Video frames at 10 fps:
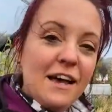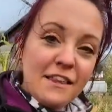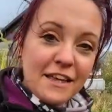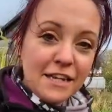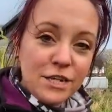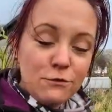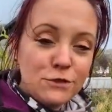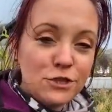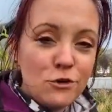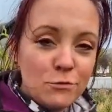Thank you
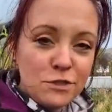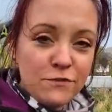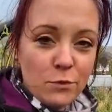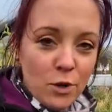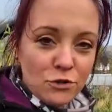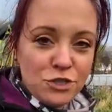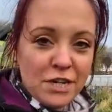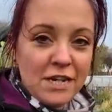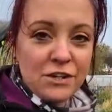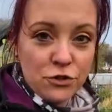so much for
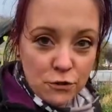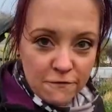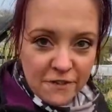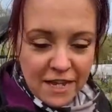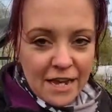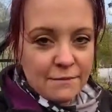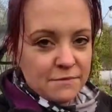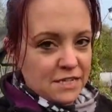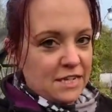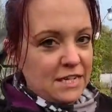watching. Don't forget
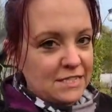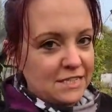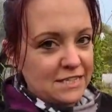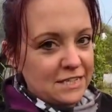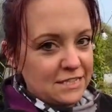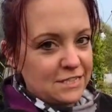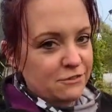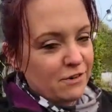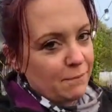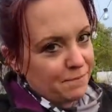Denise's
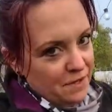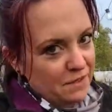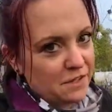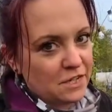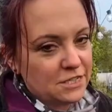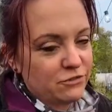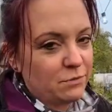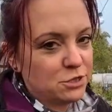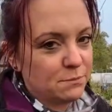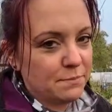Instagram in the
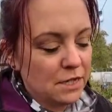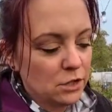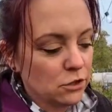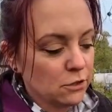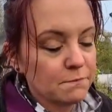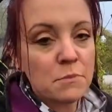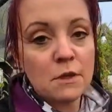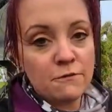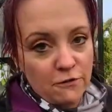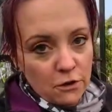description below.
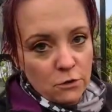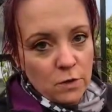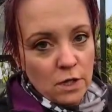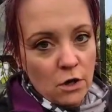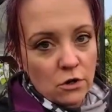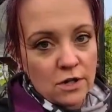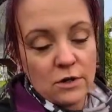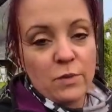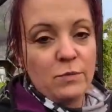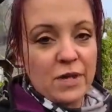Follow along,
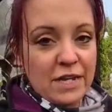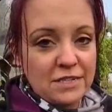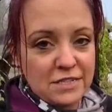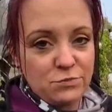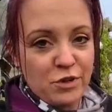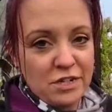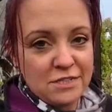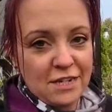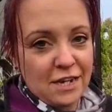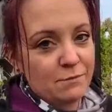and when we get into
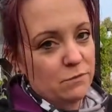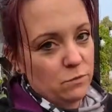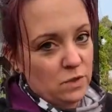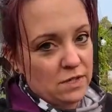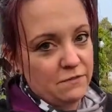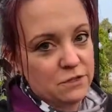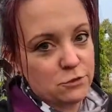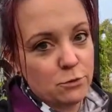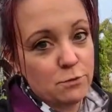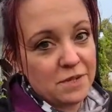springtime, we'll give you
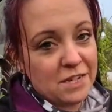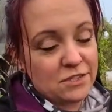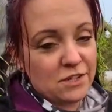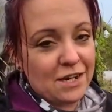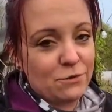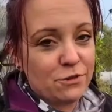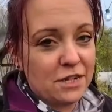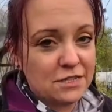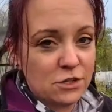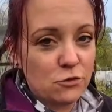some updates on how
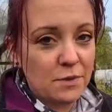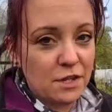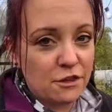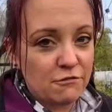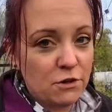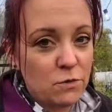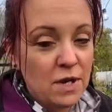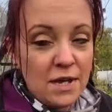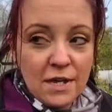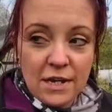things are coming through,
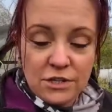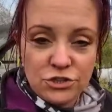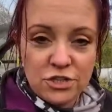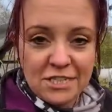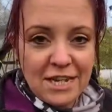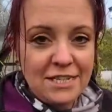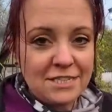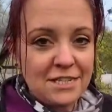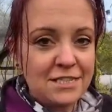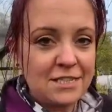and just
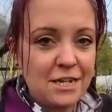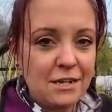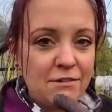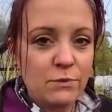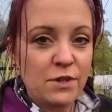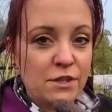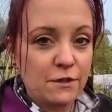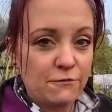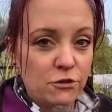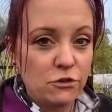test this theory whether the
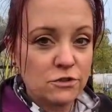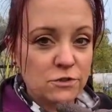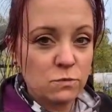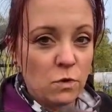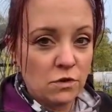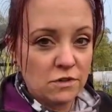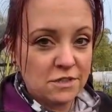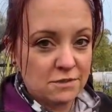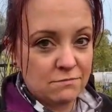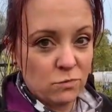frozen
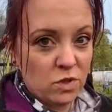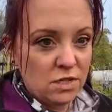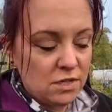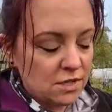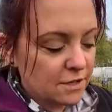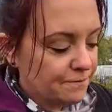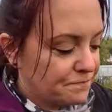ones work.